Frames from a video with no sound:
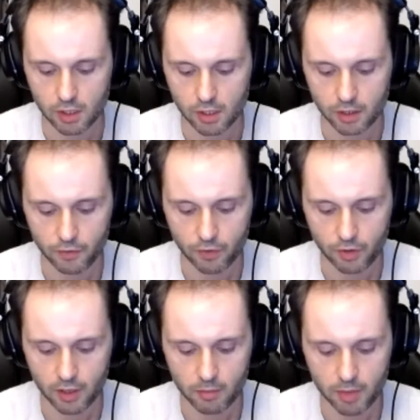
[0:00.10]
if you think
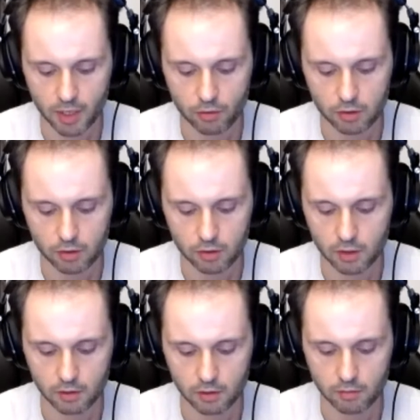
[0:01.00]
about, uh,
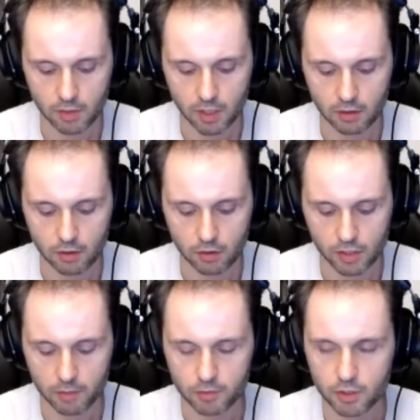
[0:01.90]
I don't know,
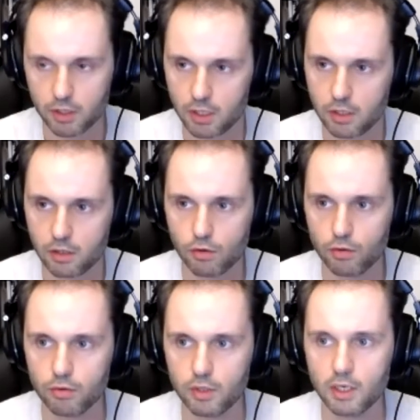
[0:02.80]
some traditional
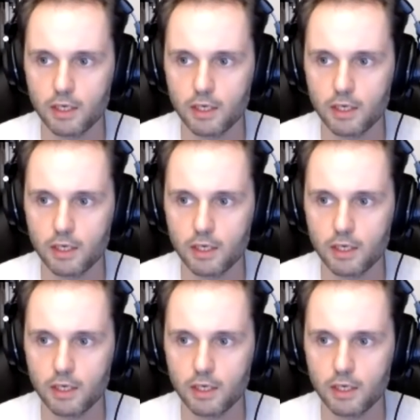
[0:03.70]
software